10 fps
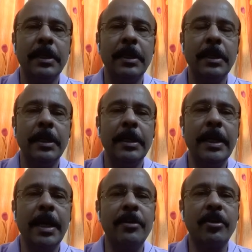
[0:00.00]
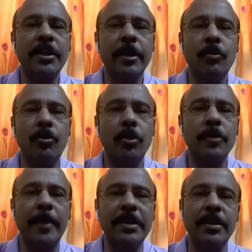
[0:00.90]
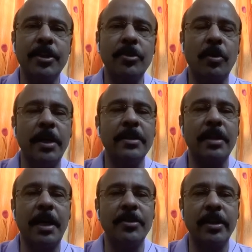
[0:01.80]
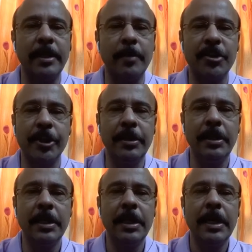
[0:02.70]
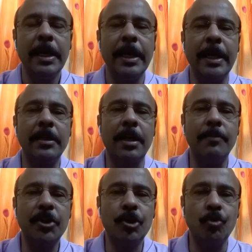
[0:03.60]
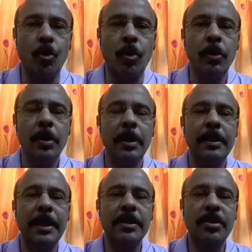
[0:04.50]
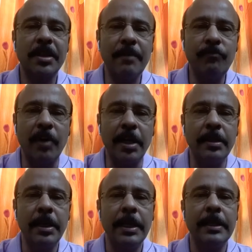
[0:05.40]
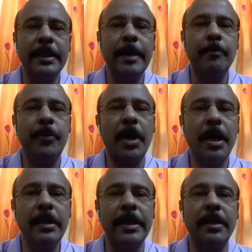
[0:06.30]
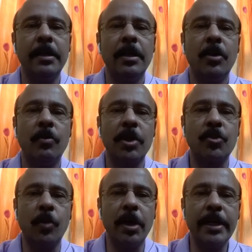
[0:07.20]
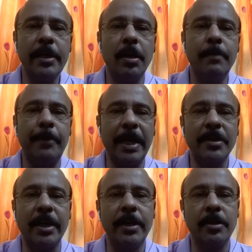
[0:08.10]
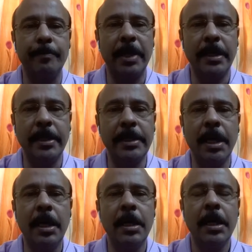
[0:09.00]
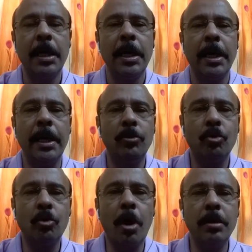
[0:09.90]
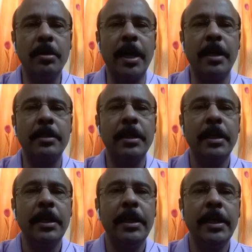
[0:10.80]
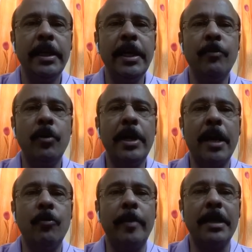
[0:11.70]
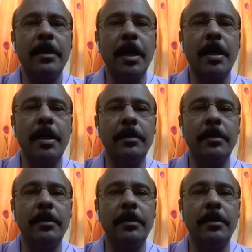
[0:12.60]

He had received those messages on his answering machine and comes to know that someone named Parley was working on parasite of malaria and thought that he would have met Lakhan.